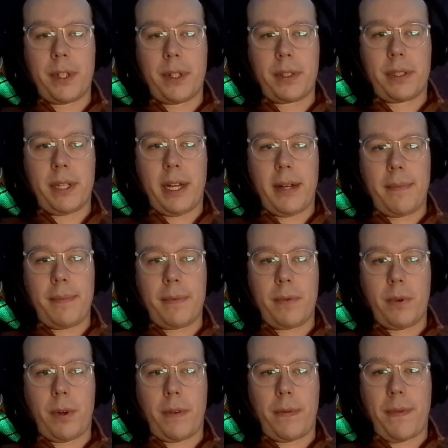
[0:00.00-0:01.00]
There's
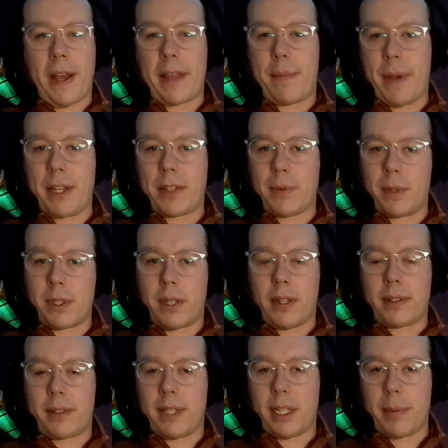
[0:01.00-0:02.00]
more a faith-based one
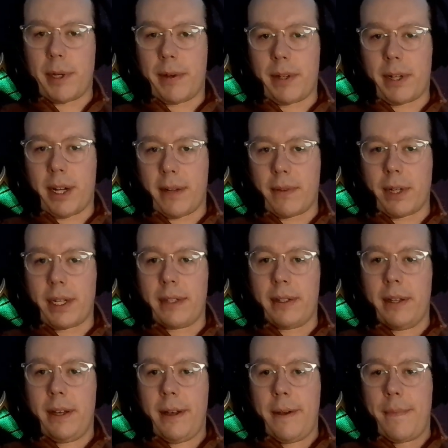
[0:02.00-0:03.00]
called Celebrate Recovery
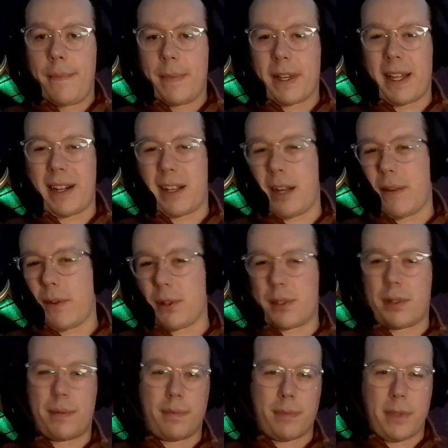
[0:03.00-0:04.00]
that kind of
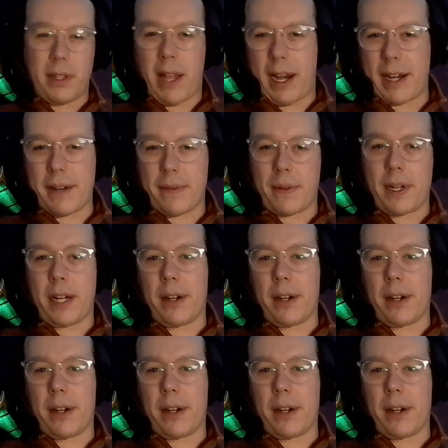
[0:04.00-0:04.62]
covers a lot of different